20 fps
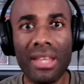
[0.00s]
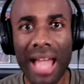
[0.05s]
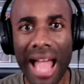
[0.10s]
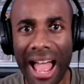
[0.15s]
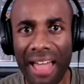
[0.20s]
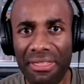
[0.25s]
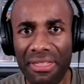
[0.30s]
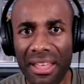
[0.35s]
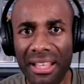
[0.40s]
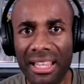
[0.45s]

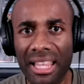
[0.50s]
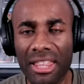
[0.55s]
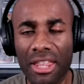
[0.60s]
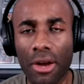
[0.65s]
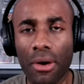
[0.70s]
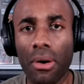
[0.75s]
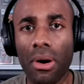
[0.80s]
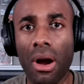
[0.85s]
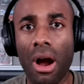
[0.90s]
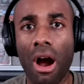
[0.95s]
I think that
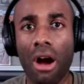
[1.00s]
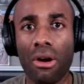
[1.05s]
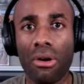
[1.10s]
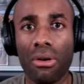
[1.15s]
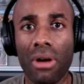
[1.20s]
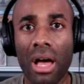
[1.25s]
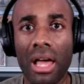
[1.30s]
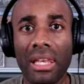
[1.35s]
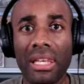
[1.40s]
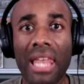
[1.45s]
there
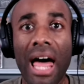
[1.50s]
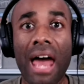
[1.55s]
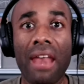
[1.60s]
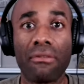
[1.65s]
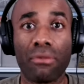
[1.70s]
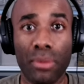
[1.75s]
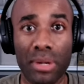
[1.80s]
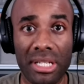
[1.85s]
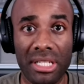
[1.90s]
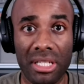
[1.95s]
are a lot
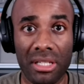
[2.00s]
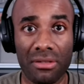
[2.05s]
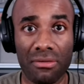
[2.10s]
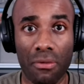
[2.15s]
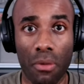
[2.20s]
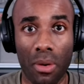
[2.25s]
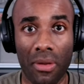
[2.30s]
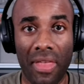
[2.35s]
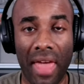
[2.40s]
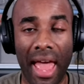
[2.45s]
of reasons
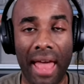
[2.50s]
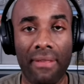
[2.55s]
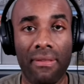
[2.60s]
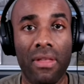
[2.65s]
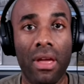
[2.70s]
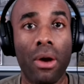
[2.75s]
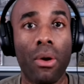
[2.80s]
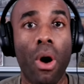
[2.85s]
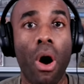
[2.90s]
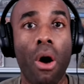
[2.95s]
for that.
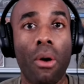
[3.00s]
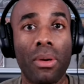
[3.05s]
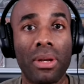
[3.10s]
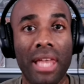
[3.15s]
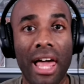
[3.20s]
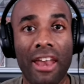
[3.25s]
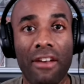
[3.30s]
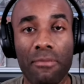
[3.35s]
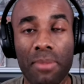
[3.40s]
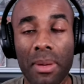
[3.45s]
There are a
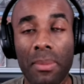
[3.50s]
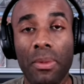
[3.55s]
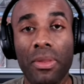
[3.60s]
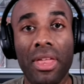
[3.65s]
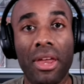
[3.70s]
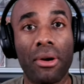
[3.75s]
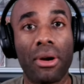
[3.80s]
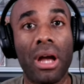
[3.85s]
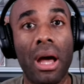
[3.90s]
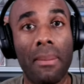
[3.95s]
lot of people
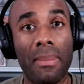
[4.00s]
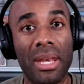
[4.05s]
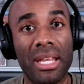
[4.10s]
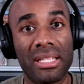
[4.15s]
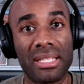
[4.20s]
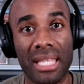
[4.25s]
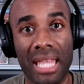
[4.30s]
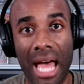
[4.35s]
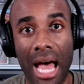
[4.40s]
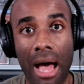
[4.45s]
that are coming
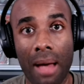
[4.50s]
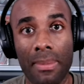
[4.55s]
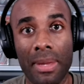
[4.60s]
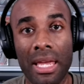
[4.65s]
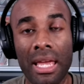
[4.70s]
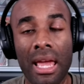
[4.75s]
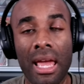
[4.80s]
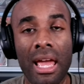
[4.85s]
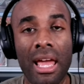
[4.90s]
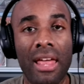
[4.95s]
into the
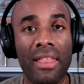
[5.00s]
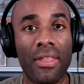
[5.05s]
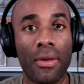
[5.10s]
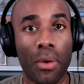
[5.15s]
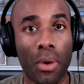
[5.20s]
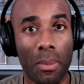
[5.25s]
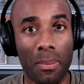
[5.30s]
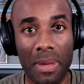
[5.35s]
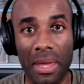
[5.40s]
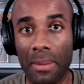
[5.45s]
hobby.
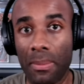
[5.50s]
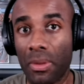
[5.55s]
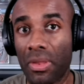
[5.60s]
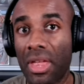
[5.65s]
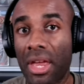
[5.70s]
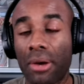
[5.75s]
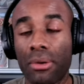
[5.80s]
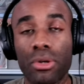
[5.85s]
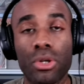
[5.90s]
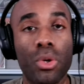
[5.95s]
There are people
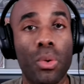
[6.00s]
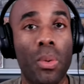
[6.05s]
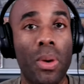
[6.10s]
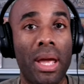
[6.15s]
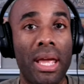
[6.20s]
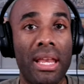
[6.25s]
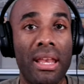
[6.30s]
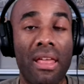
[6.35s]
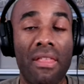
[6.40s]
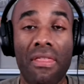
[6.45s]
that are
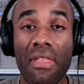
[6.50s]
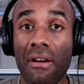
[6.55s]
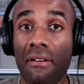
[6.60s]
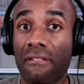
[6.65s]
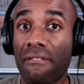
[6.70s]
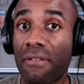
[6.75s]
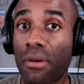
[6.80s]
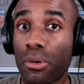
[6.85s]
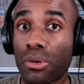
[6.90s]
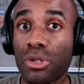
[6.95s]
doing their
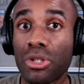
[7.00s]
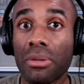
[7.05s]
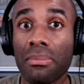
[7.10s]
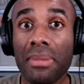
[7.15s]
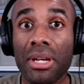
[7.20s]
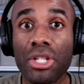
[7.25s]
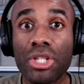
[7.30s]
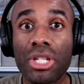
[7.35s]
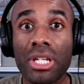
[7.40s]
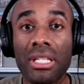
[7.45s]
first
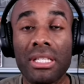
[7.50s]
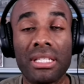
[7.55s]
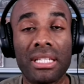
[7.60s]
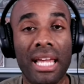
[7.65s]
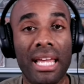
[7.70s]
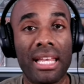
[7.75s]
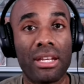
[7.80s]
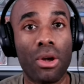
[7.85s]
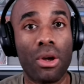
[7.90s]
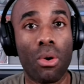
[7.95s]
submissions
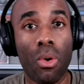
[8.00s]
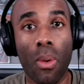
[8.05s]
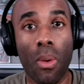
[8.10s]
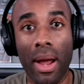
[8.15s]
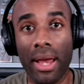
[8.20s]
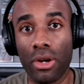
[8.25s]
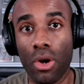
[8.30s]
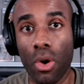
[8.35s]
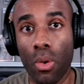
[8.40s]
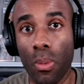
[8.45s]
and don't
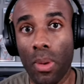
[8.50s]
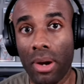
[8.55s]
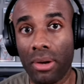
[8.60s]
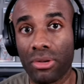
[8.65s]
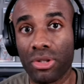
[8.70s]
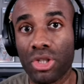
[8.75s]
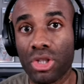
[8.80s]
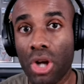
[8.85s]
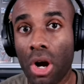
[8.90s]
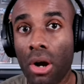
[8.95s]
quite know where
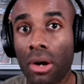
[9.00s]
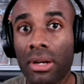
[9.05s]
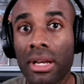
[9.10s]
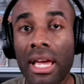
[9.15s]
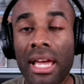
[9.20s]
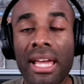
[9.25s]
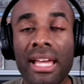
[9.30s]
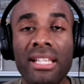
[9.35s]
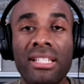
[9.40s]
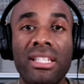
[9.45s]
to start.
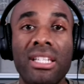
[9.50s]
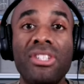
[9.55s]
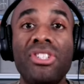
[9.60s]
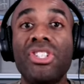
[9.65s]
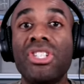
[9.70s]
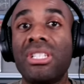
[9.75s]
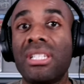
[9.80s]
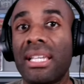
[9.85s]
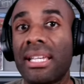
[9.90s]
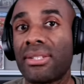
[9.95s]

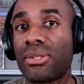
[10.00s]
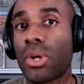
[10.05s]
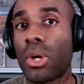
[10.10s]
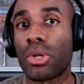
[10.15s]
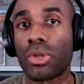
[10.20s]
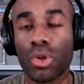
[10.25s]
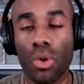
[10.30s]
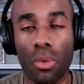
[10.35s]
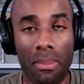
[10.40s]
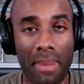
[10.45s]
CGC has
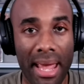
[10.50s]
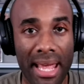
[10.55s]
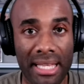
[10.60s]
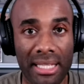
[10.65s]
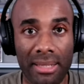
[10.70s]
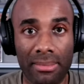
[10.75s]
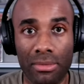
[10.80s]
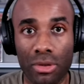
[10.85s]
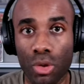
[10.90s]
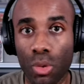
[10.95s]
also made
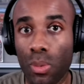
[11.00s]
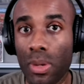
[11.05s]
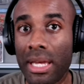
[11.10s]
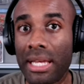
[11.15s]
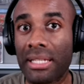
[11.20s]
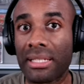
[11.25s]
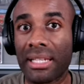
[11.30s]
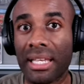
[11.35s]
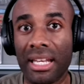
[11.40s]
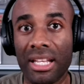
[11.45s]
some
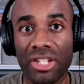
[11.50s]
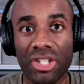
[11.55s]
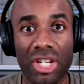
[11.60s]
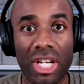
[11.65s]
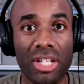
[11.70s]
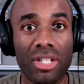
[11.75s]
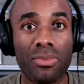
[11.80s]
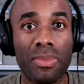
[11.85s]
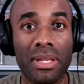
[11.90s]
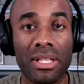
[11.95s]
tweaks and
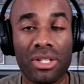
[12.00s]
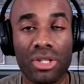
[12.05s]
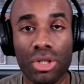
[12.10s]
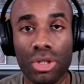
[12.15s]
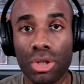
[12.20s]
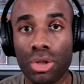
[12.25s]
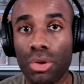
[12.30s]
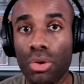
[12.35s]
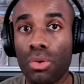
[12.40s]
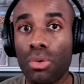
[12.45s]
adjustments
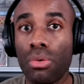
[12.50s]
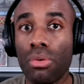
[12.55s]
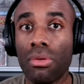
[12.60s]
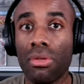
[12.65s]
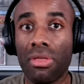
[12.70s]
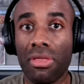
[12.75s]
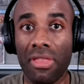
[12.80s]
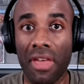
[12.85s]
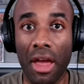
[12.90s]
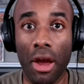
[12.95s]
to
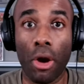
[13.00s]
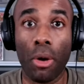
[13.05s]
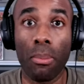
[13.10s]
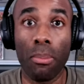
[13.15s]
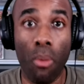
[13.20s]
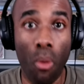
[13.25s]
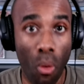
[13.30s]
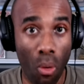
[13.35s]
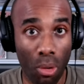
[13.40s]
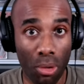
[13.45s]
their
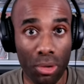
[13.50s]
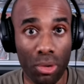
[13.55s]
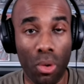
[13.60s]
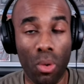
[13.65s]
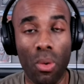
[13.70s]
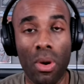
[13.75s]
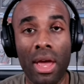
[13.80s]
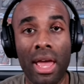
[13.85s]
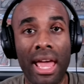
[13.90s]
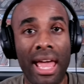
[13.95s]

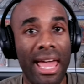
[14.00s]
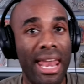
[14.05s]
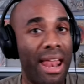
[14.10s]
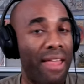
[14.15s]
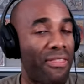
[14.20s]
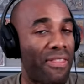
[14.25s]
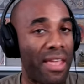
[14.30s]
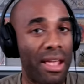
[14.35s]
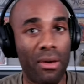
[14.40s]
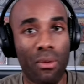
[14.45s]
portal. And I
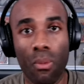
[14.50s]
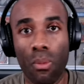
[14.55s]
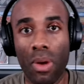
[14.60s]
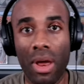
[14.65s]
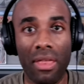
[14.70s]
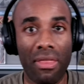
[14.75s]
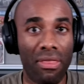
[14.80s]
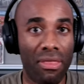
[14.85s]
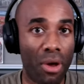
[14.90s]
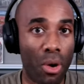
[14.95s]
think
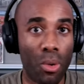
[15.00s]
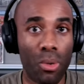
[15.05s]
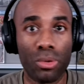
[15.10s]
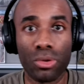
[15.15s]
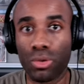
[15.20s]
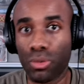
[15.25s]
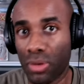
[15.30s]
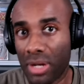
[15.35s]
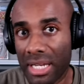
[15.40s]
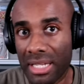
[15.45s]
with
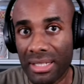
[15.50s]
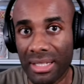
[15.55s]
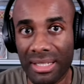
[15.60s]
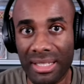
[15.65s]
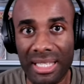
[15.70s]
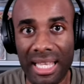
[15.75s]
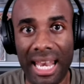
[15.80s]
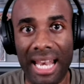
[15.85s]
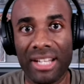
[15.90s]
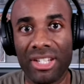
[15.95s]
those
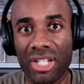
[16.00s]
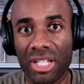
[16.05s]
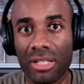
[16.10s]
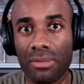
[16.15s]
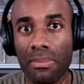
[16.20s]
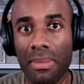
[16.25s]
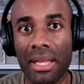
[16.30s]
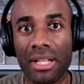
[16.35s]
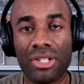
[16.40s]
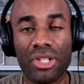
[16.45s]
reasons that I
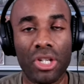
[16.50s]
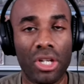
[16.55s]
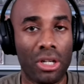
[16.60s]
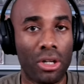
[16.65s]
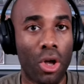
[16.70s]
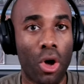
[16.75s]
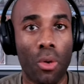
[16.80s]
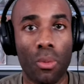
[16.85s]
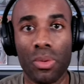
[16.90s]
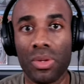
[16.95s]
just mentioned,
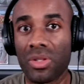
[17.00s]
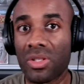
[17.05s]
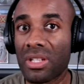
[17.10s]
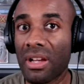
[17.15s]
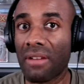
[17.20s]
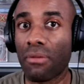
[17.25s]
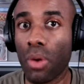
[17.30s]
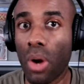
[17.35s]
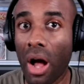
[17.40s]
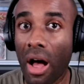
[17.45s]
along with
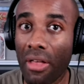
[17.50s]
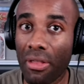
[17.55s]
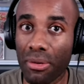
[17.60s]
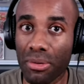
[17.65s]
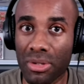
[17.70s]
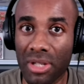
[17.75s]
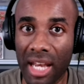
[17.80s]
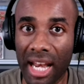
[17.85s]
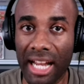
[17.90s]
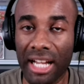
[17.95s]
several
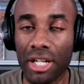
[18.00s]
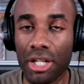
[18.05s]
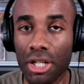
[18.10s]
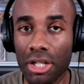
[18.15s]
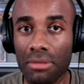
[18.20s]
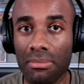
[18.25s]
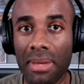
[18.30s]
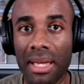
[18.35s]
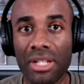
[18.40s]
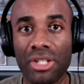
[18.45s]
others that I
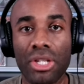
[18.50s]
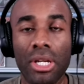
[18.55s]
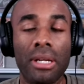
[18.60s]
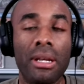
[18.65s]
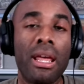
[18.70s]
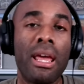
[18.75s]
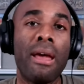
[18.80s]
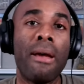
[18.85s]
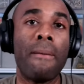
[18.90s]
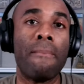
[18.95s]
could
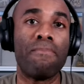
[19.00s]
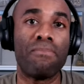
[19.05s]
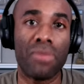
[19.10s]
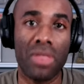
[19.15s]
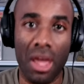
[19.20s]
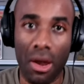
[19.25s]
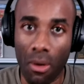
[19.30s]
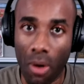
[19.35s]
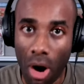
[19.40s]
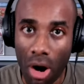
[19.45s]
mention,
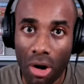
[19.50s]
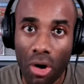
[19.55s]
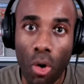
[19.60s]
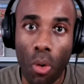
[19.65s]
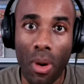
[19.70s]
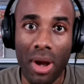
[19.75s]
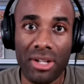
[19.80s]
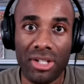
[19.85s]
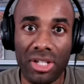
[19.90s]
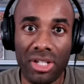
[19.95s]
there are
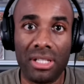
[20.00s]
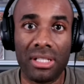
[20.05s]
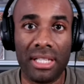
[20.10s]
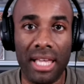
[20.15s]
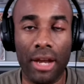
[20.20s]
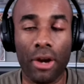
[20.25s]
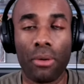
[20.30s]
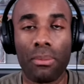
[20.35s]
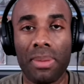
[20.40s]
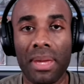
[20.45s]
questions
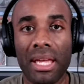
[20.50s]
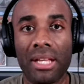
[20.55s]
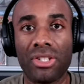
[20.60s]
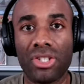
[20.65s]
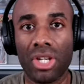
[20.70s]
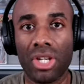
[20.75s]
that are being